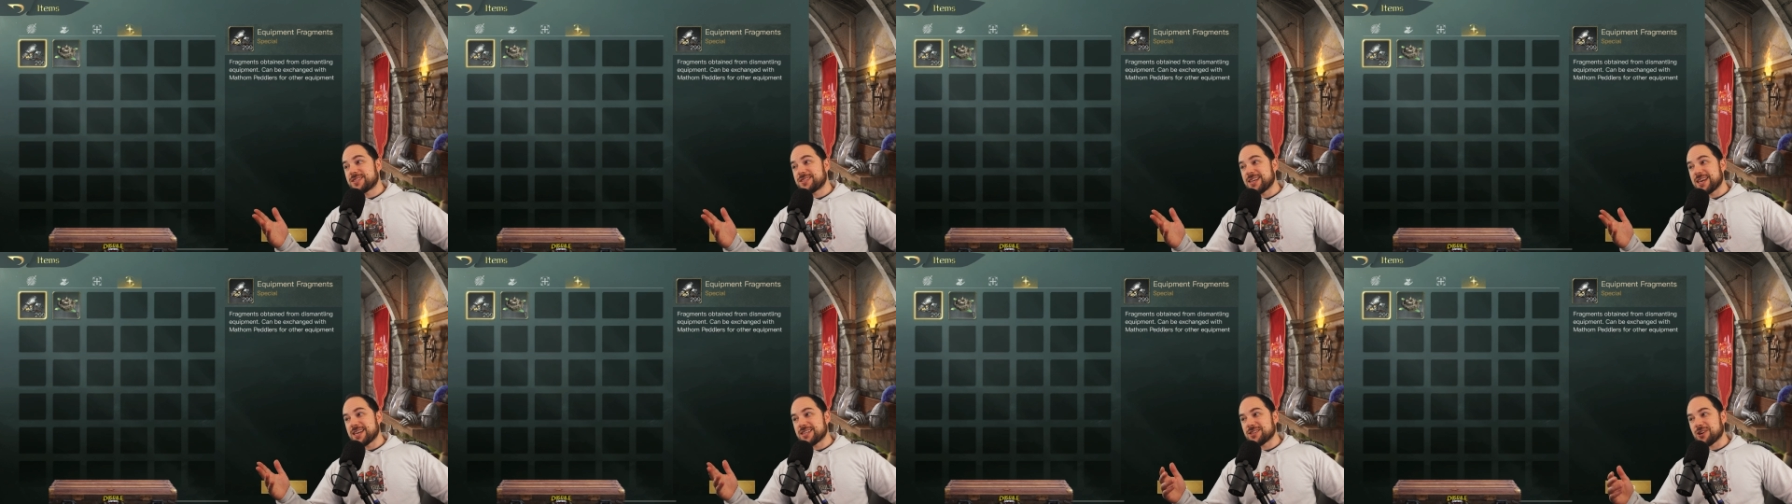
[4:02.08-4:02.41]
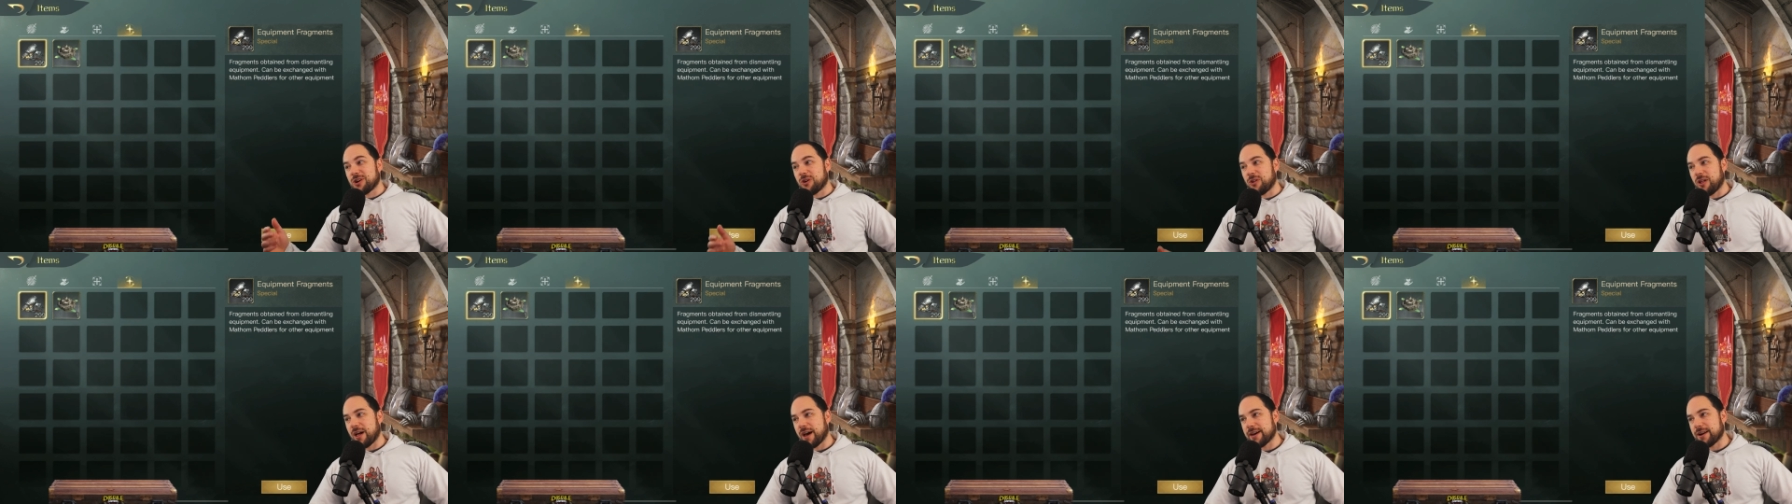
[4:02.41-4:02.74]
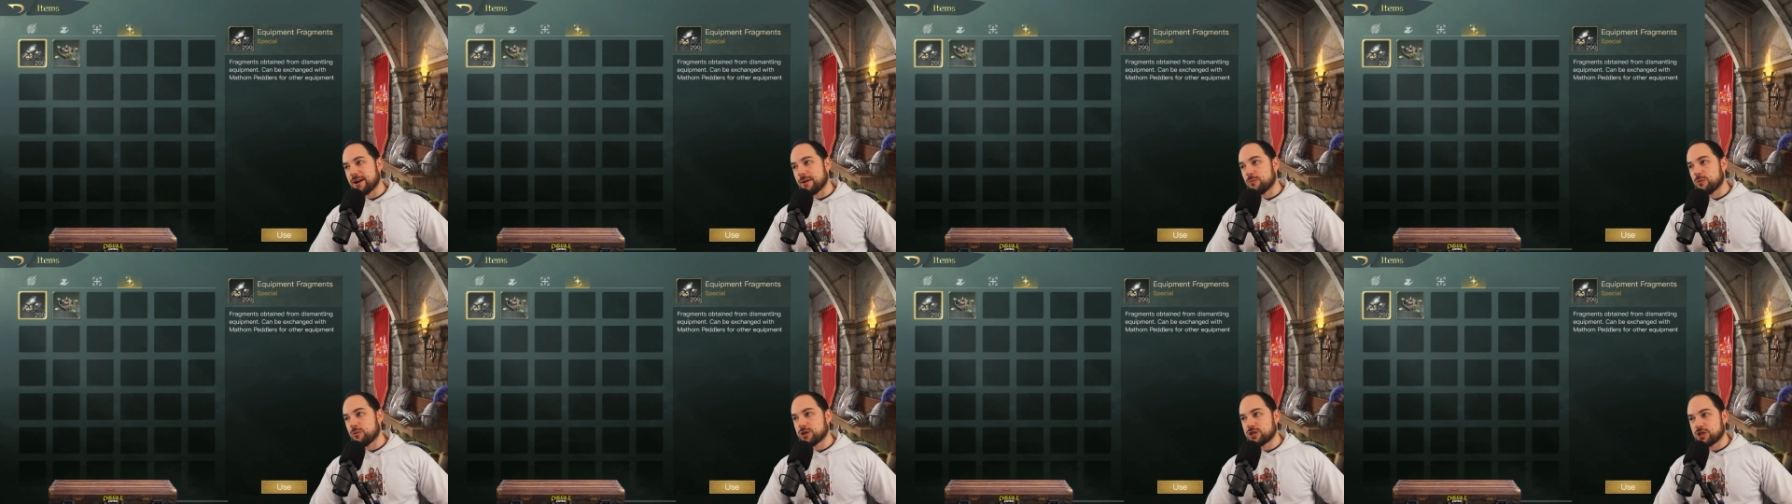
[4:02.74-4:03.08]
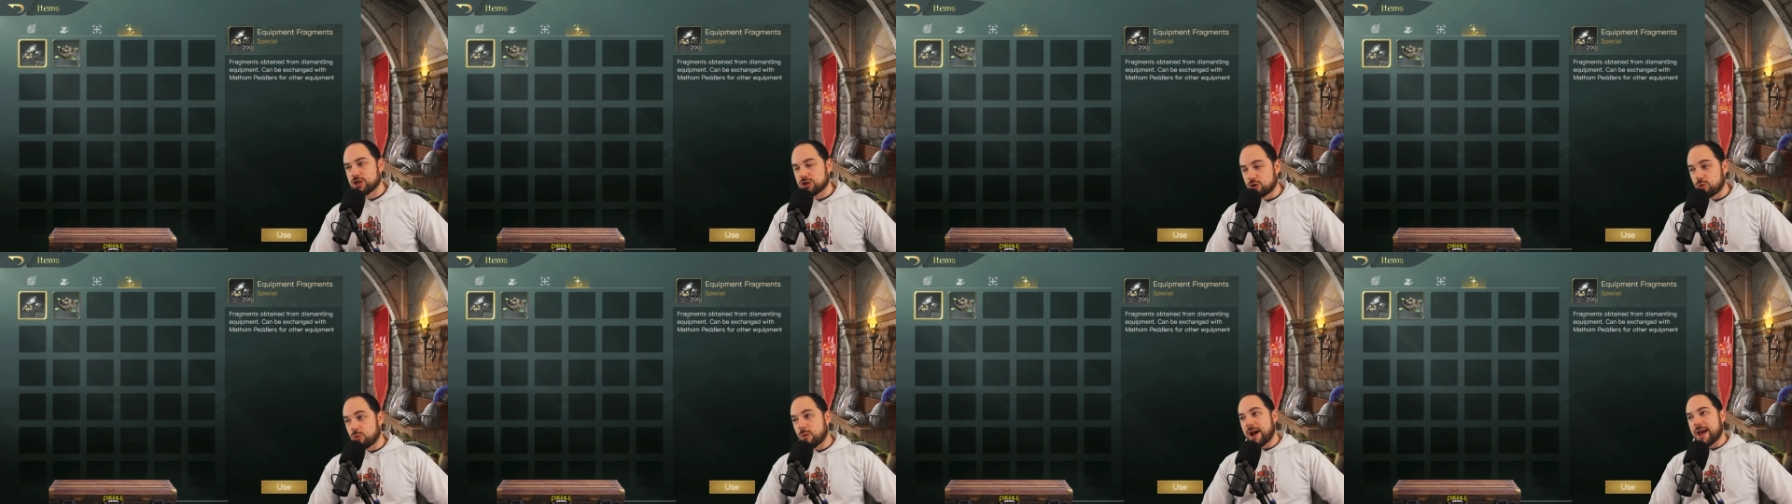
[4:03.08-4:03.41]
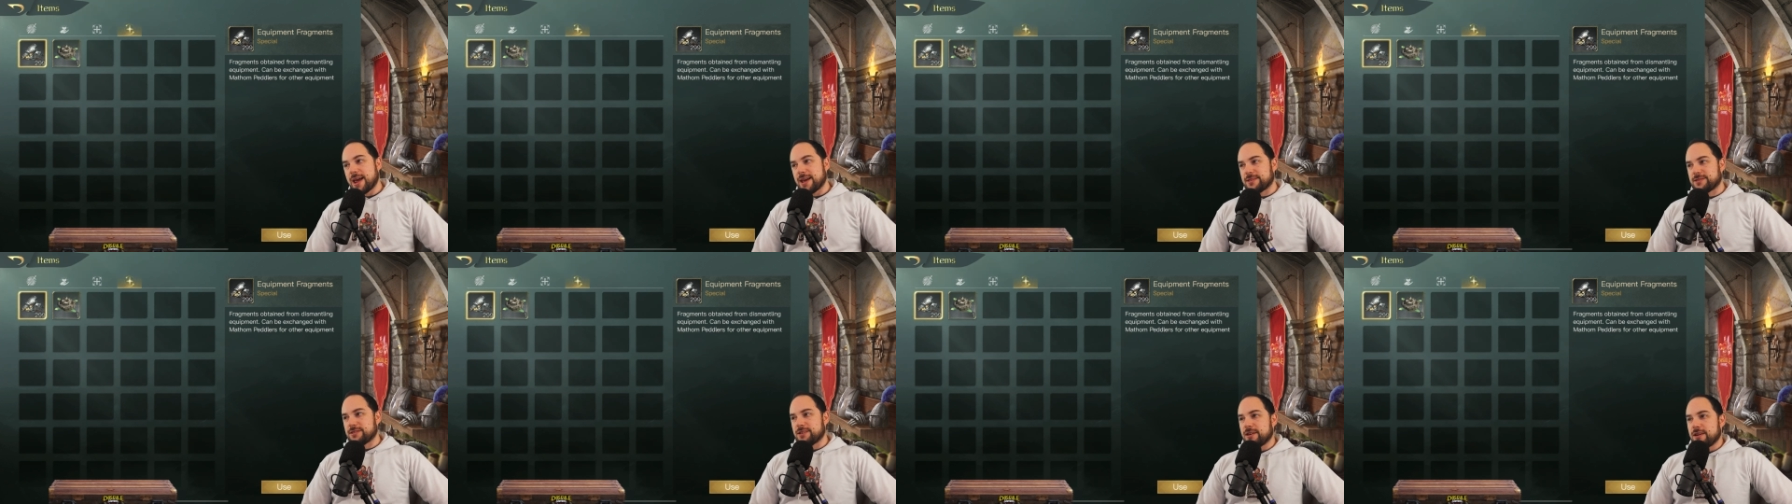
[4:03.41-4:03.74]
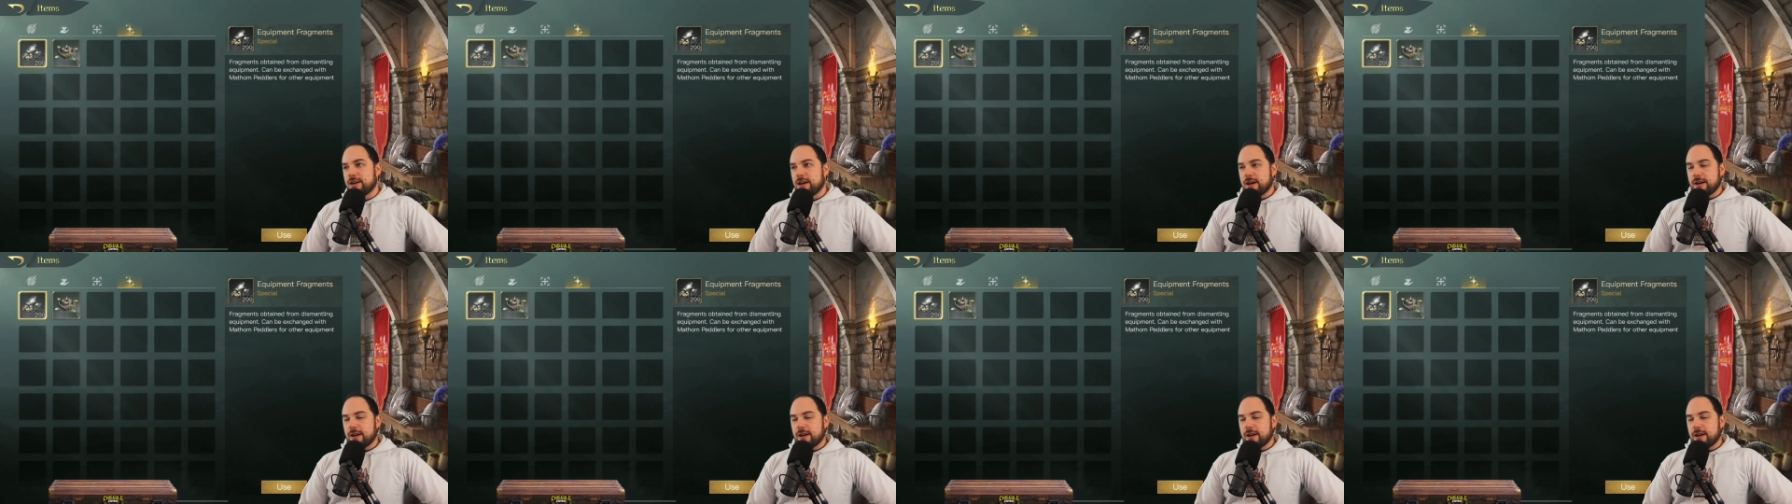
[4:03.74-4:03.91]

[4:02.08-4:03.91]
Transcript: seasonal item, which is great.